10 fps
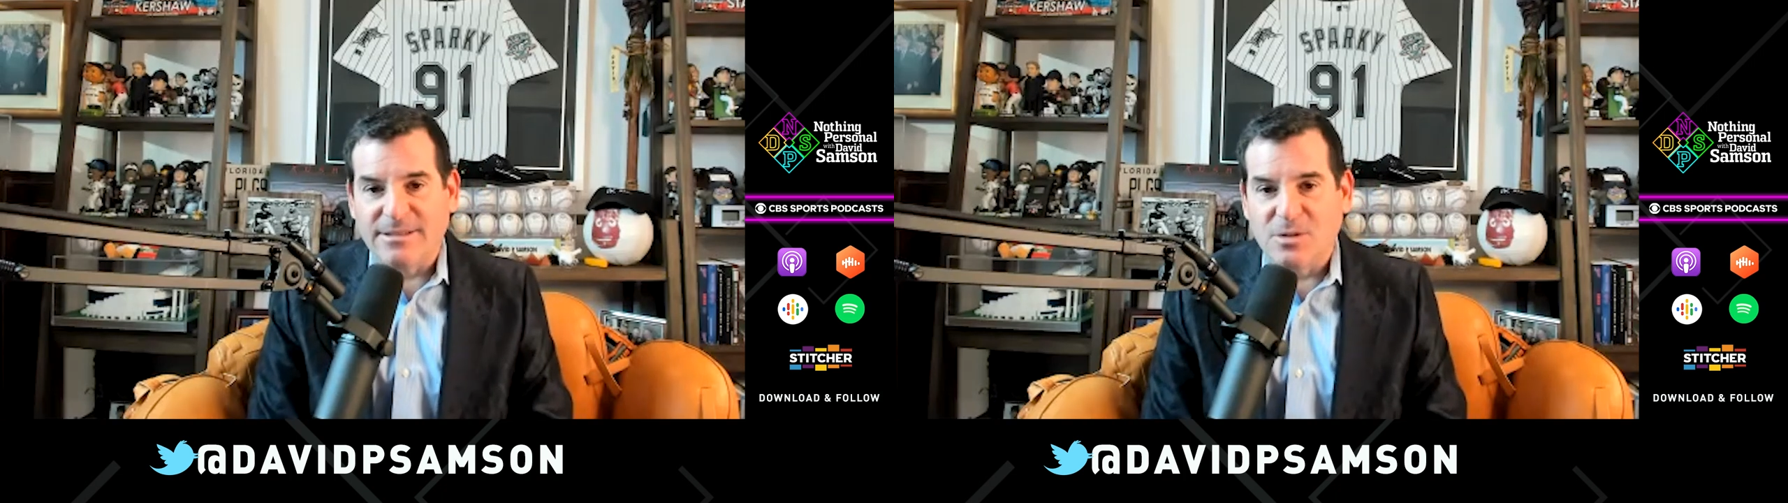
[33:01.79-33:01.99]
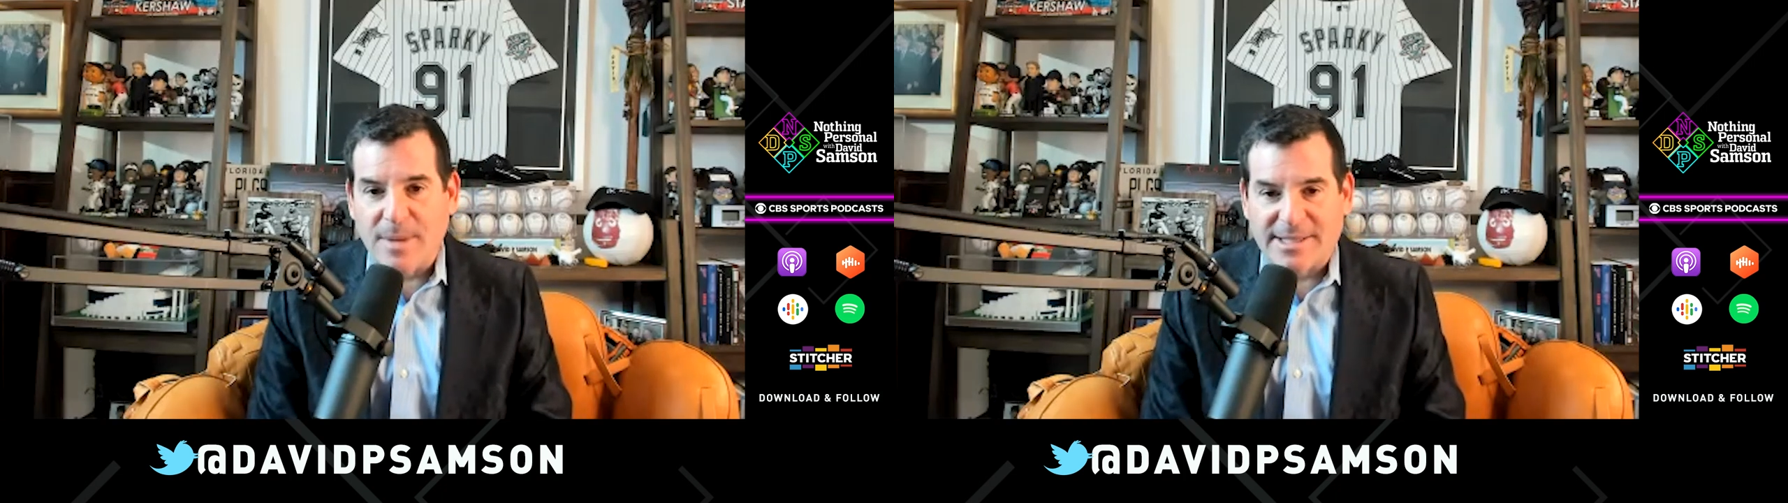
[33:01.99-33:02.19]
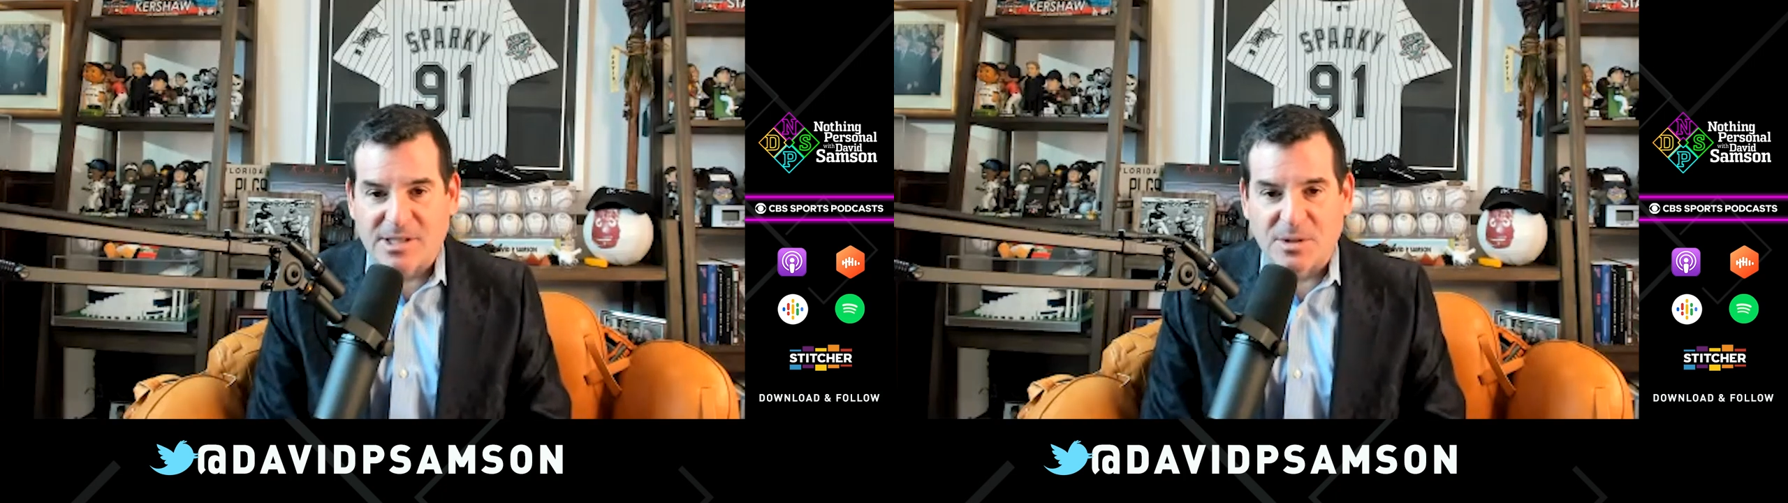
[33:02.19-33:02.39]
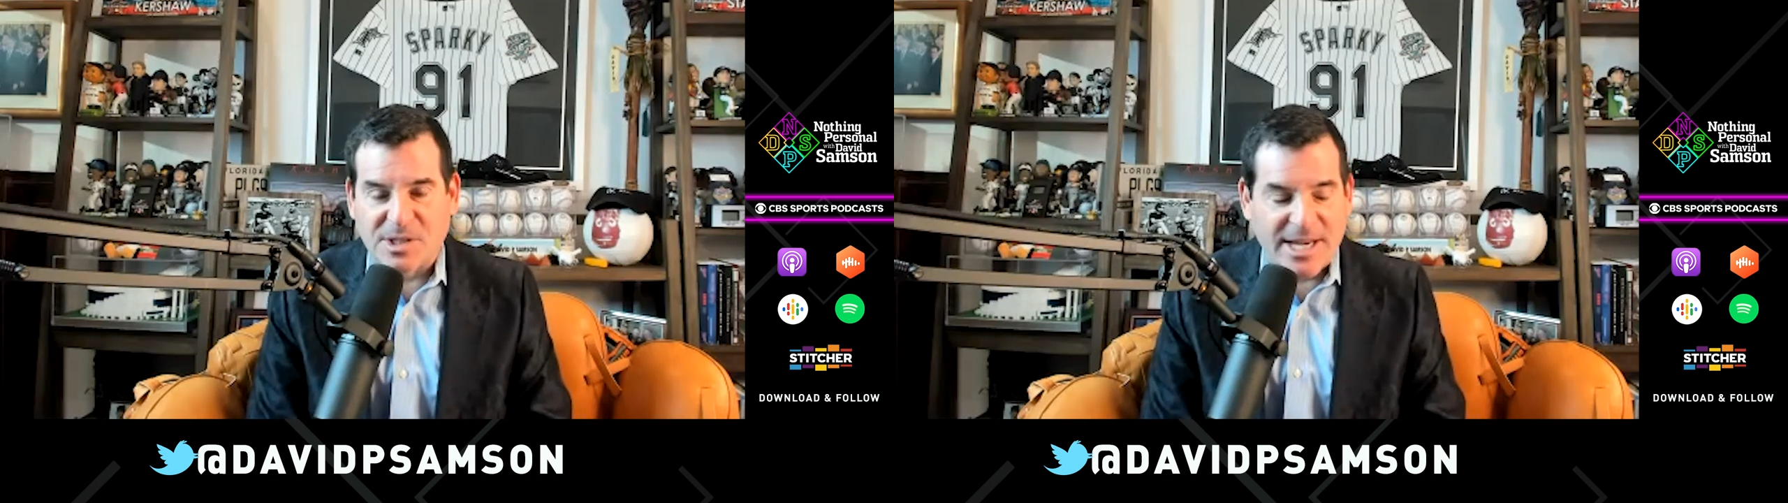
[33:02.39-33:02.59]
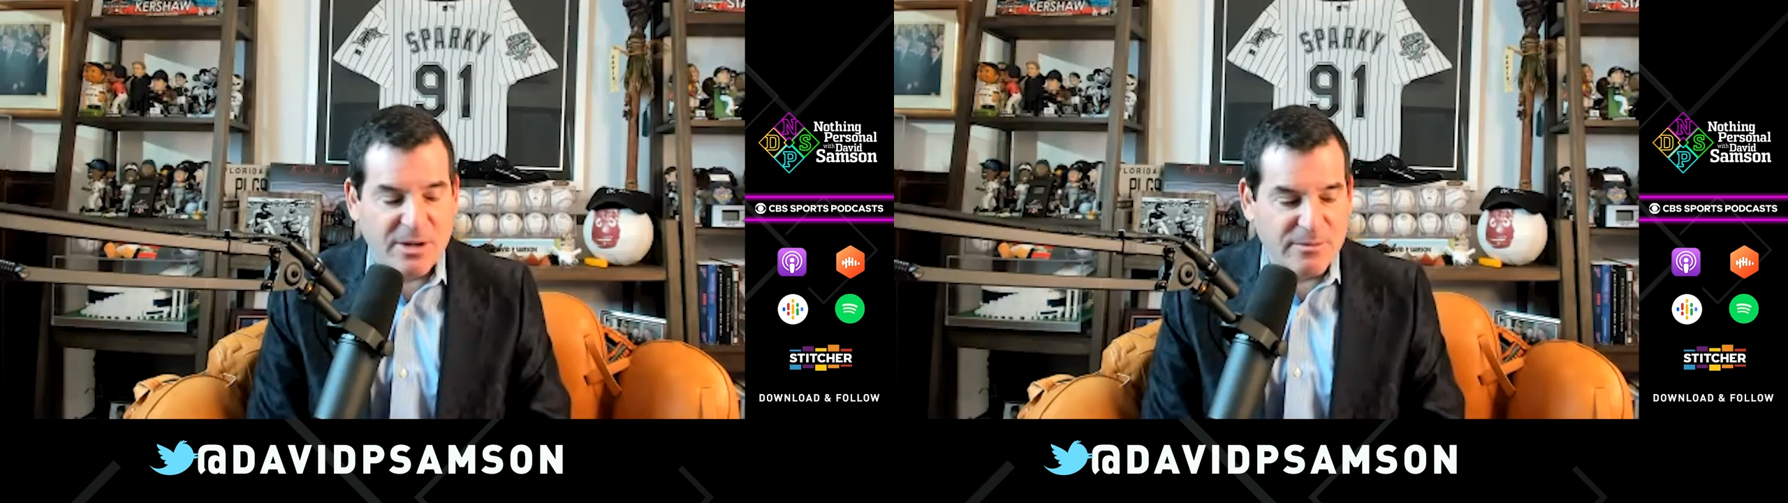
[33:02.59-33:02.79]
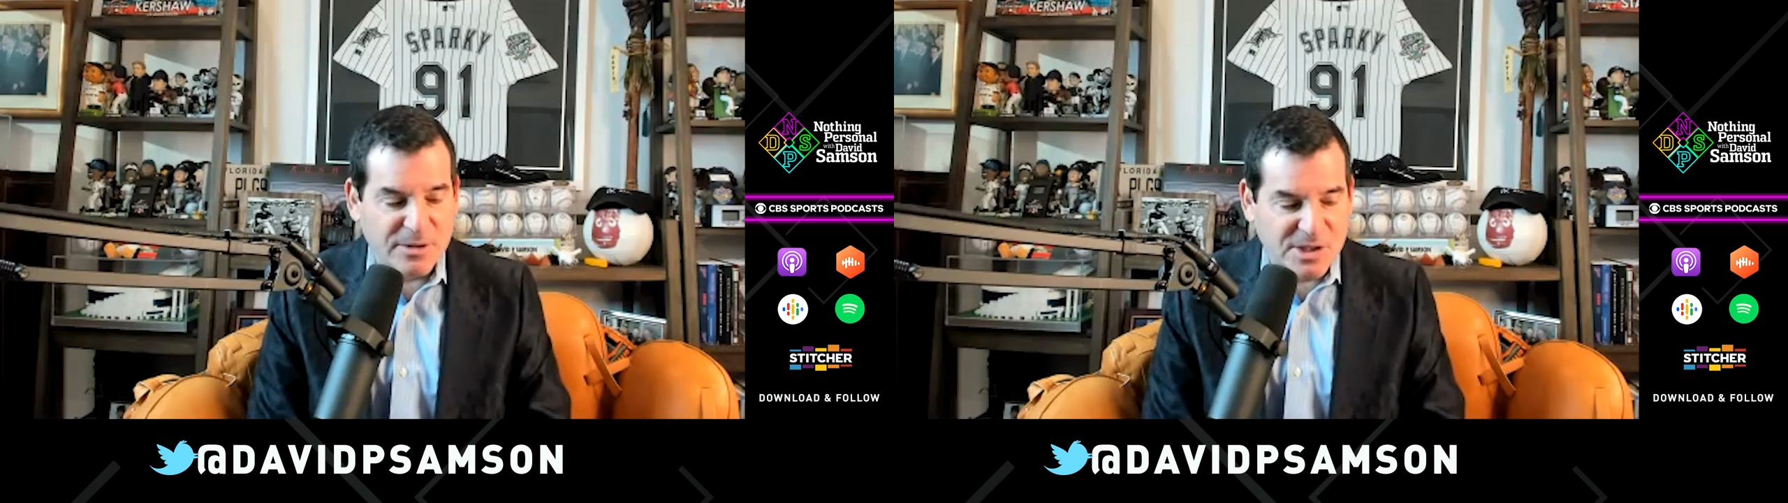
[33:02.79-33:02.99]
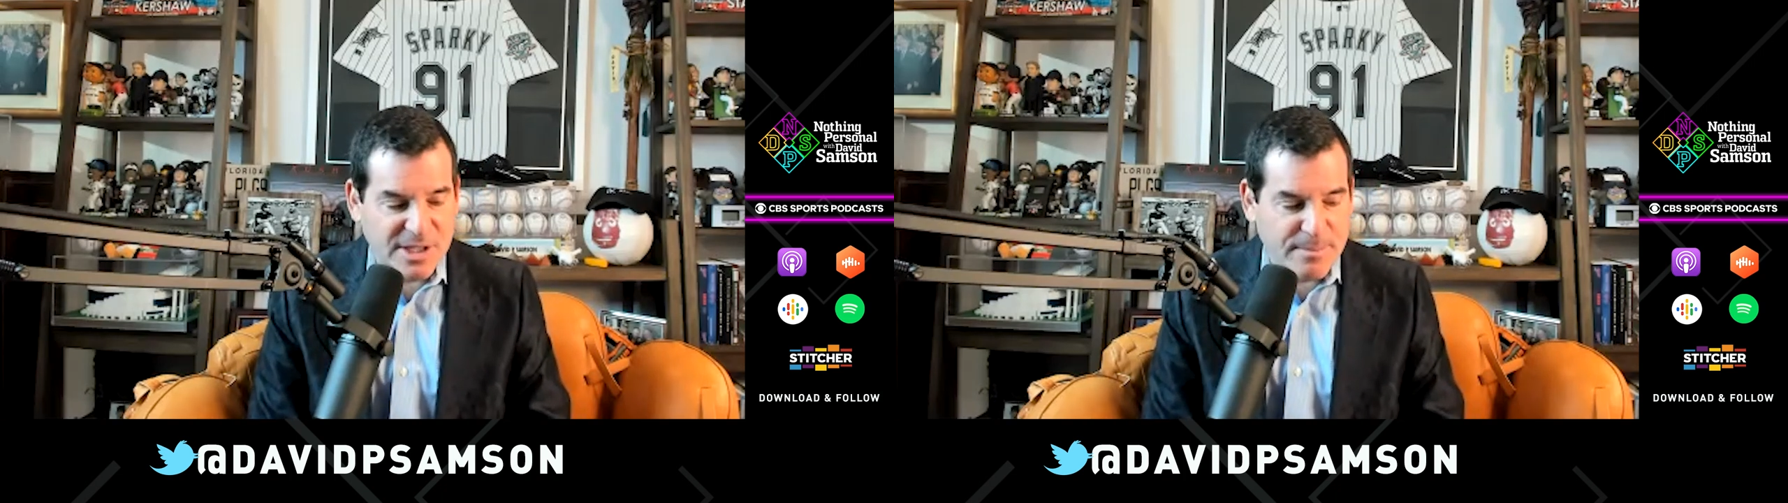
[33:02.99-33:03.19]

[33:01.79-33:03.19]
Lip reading: New Mexico State University